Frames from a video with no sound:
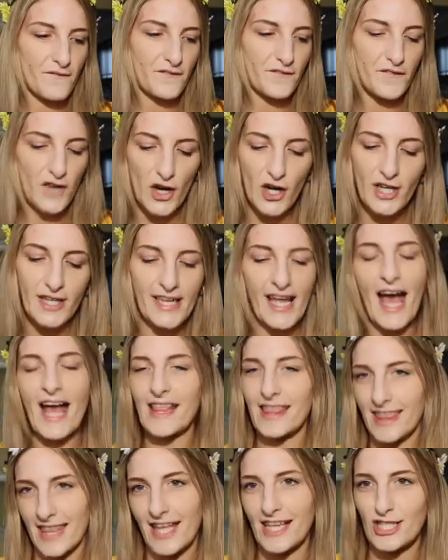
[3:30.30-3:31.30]

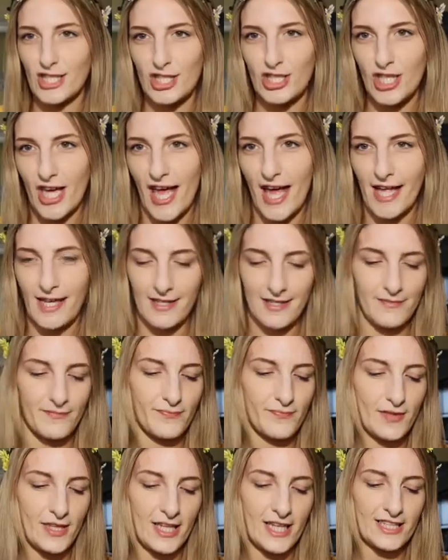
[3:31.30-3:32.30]
Forget this shit.
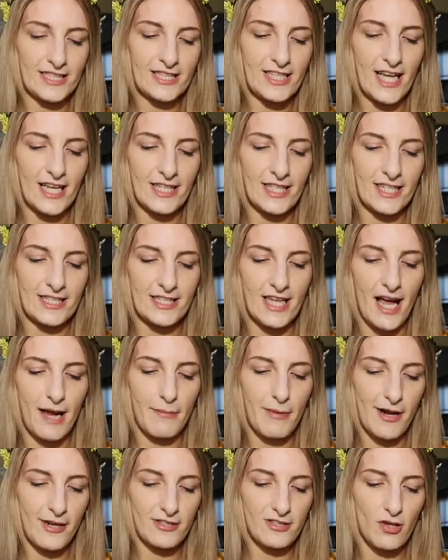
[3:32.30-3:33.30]
Let's take these
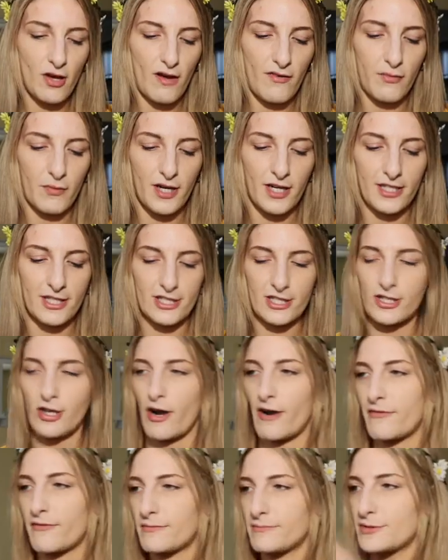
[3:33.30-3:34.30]
eyebrows off. We're gonna
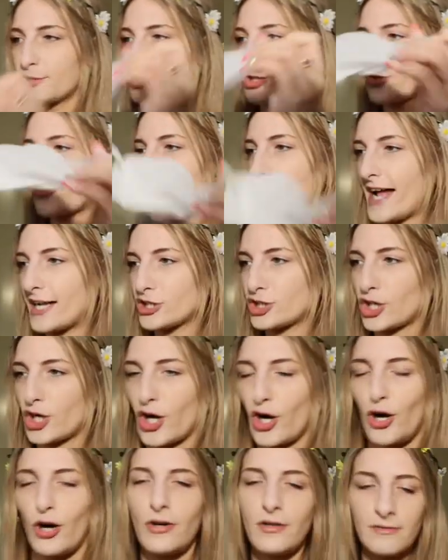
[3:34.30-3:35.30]
start from scratch,
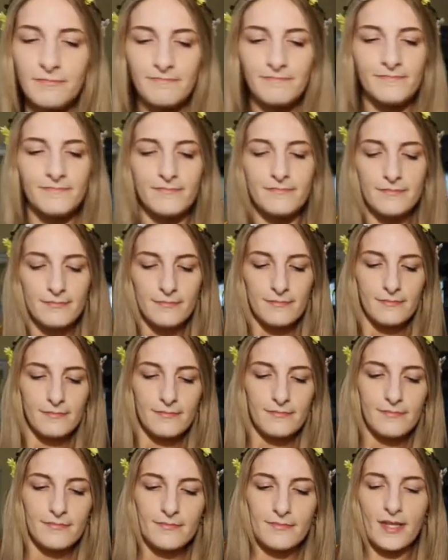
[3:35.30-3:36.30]
girl.
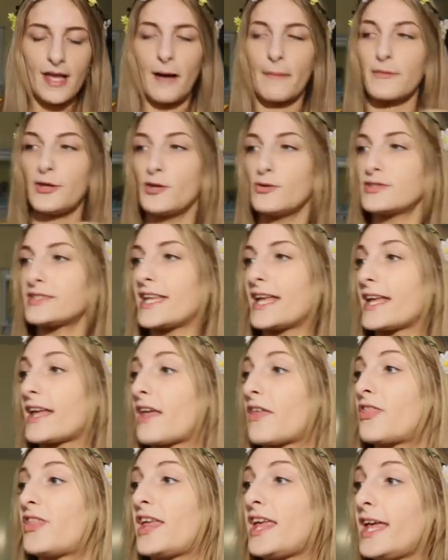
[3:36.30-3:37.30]
I'm using
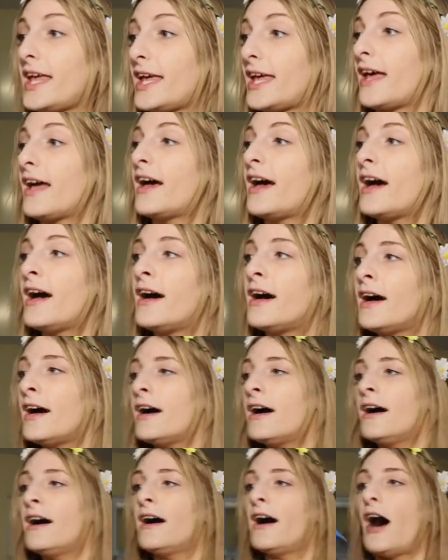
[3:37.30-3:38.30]
the
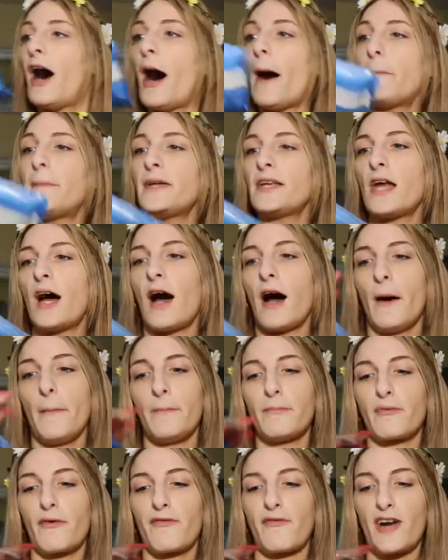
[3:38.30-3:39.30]
Up and
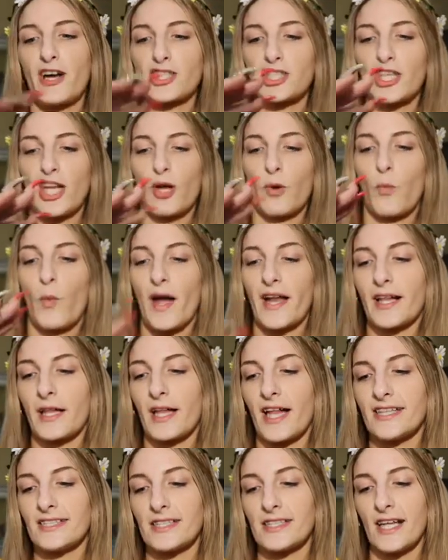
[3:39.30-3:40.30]
Up Refreshing Wet
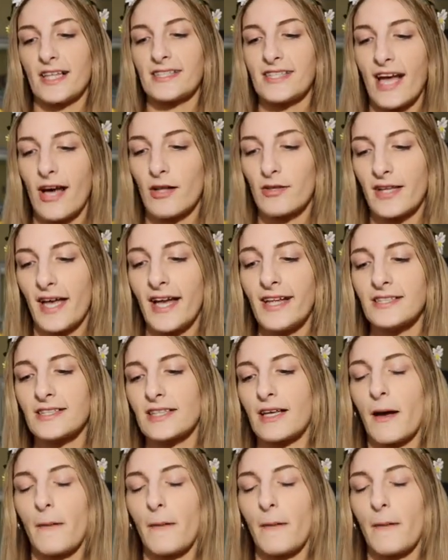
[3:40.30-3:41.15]
Cleansing Towelettes